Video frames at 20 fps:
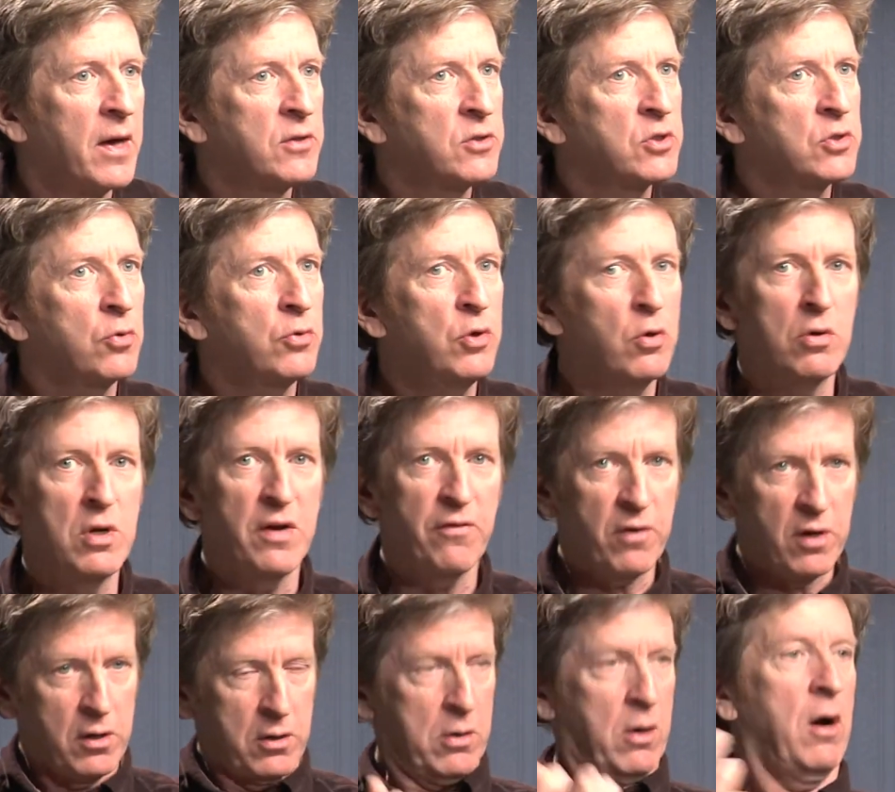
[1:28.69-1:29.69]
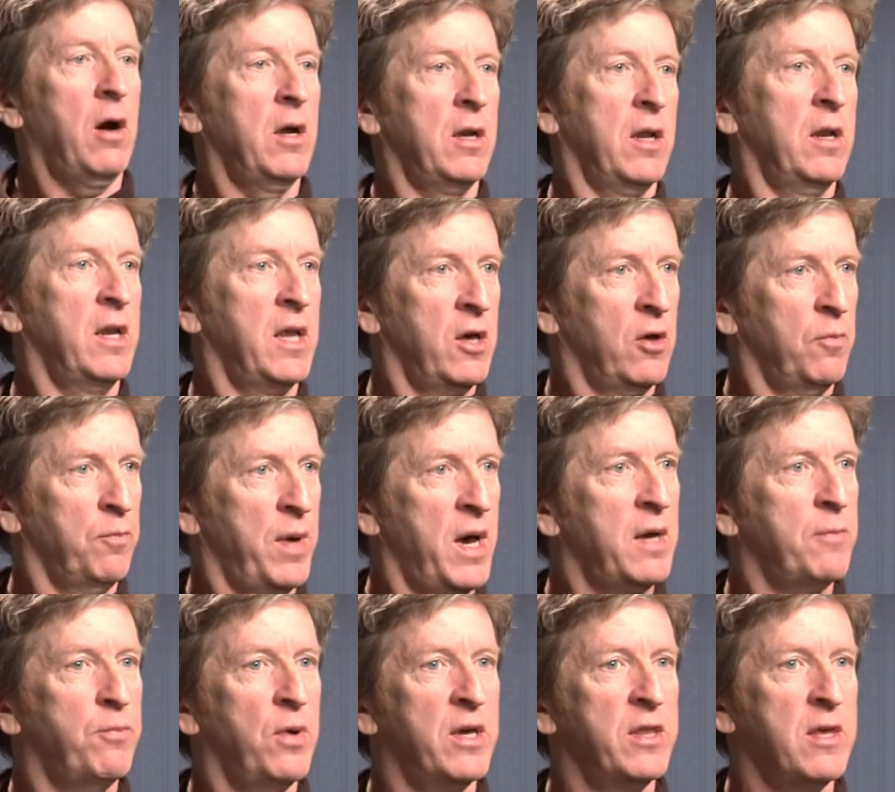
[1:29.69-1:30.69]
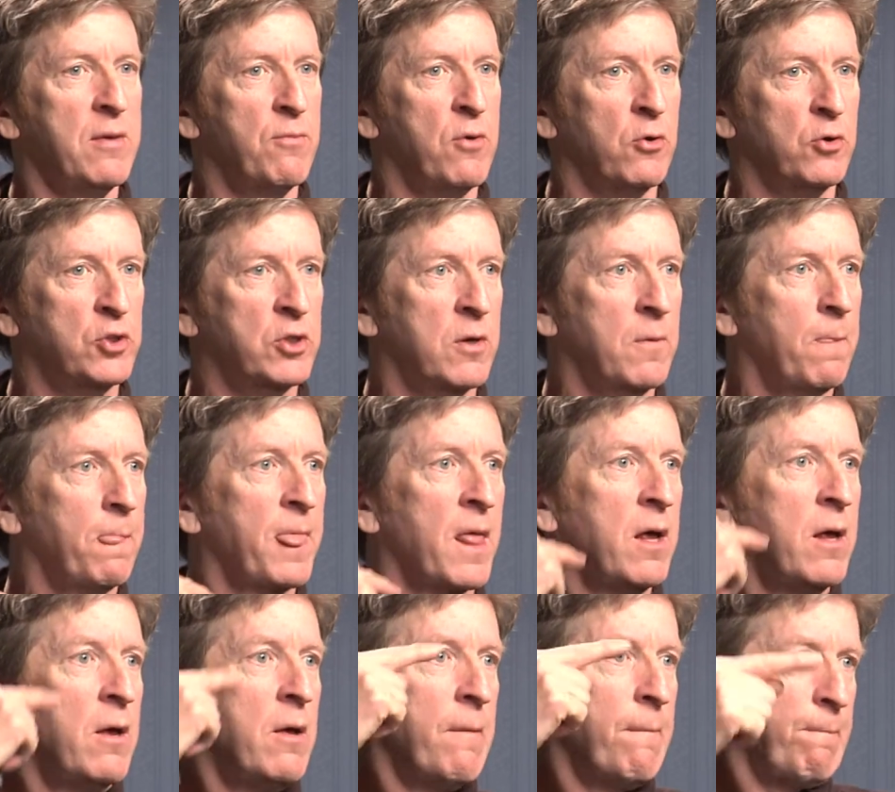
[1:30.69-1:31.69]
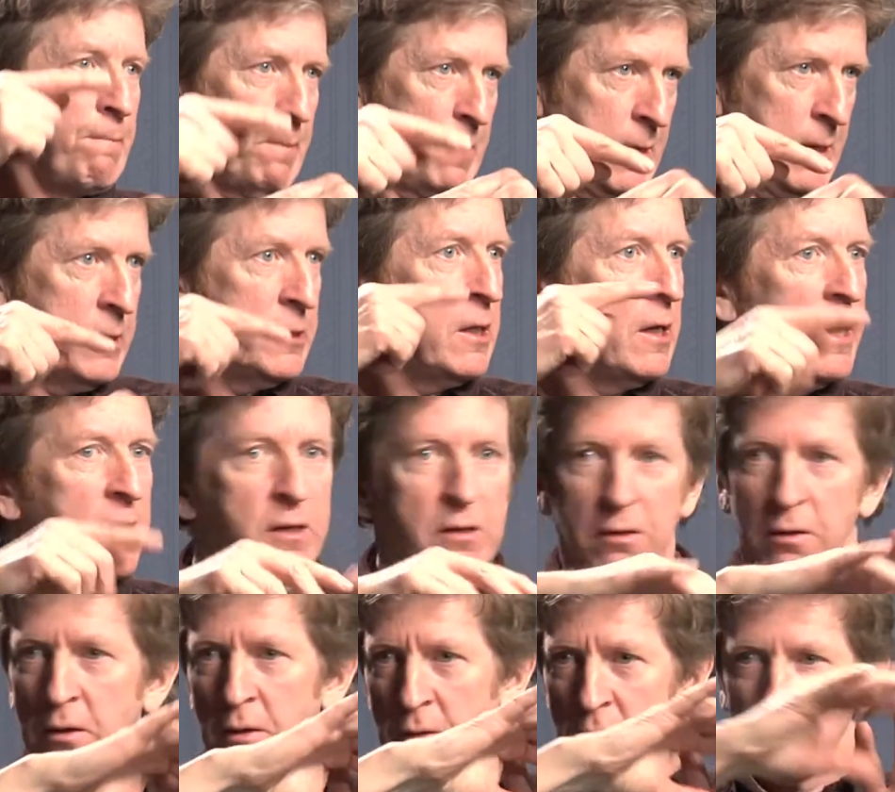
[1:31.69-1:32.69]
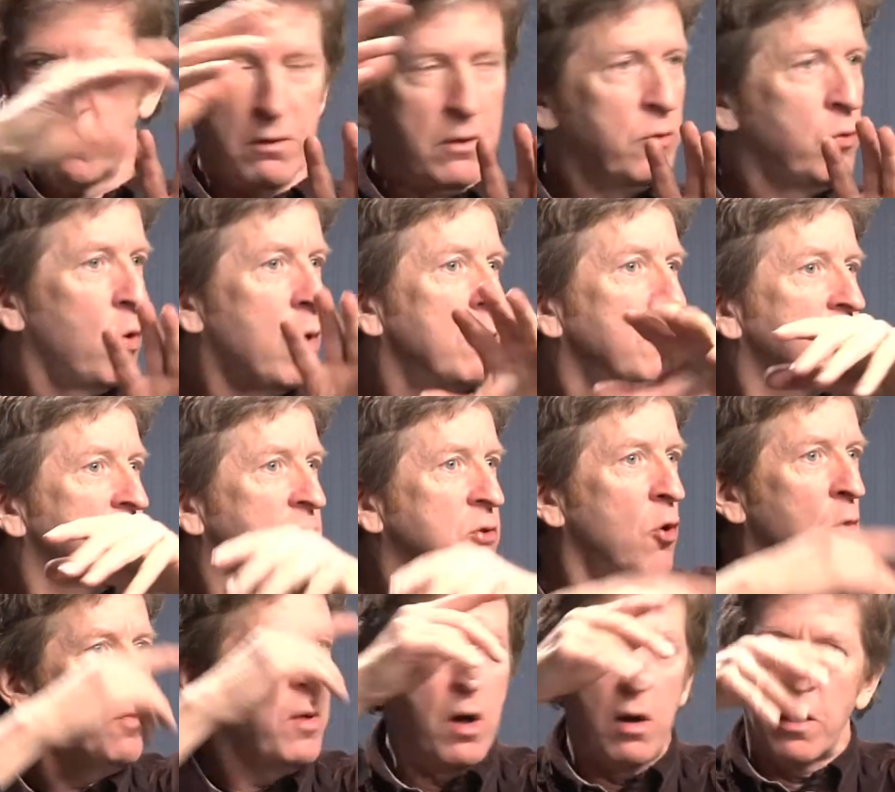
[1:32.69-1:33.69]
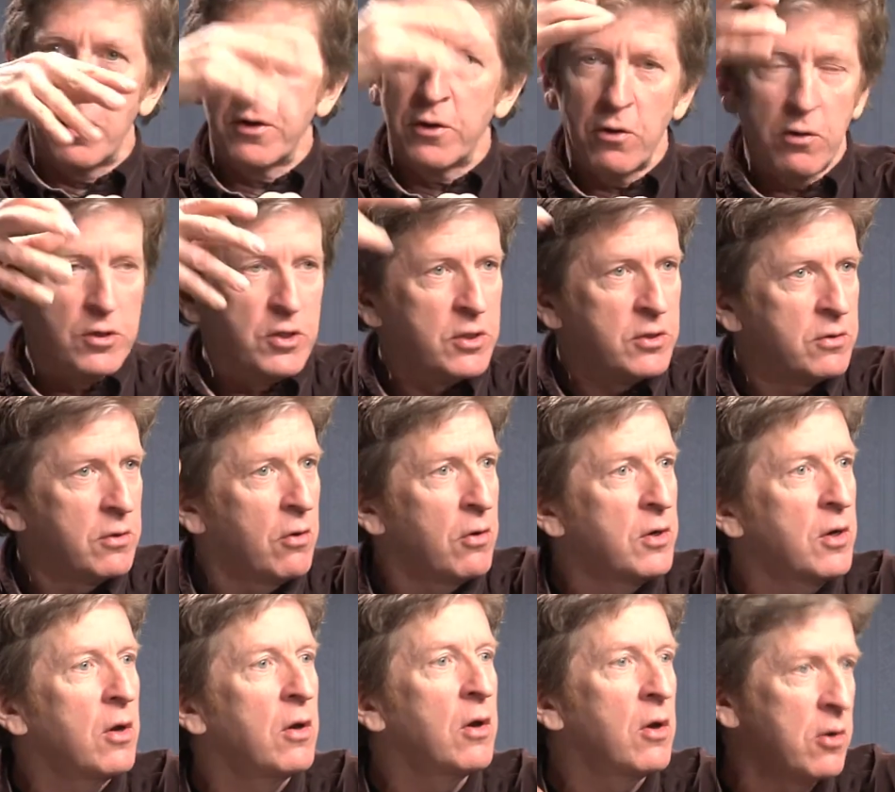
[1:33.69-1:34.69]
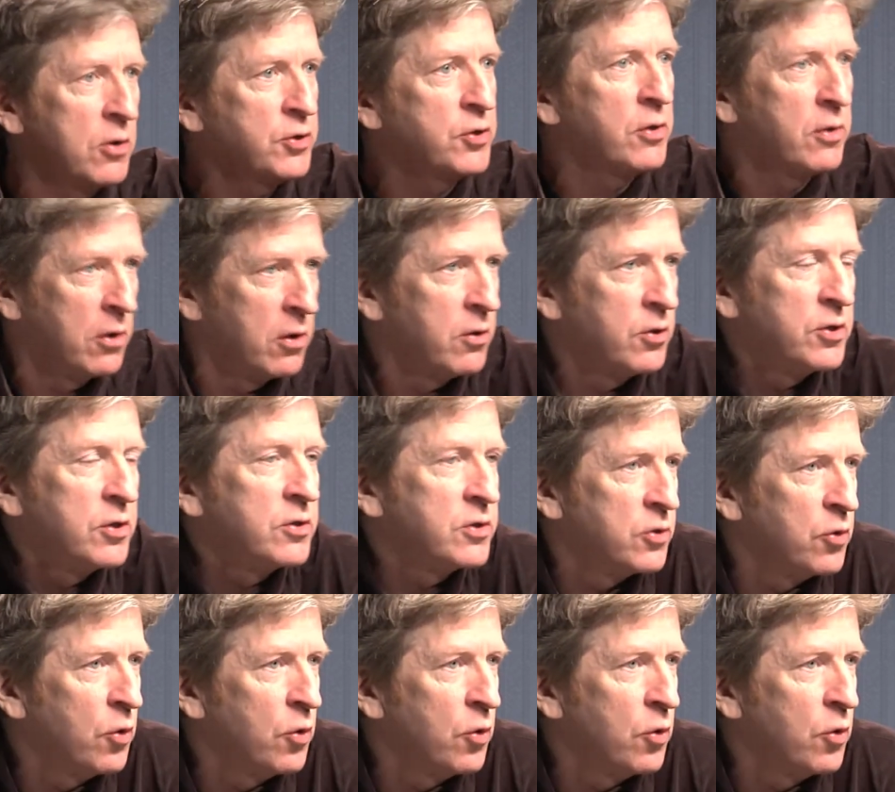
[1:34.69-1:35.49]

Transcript: And so you're never caught and held Otherwise back by the lost. emotion. You get lost. It's like an yeah. enormous snowball, and you're just on a larger and larger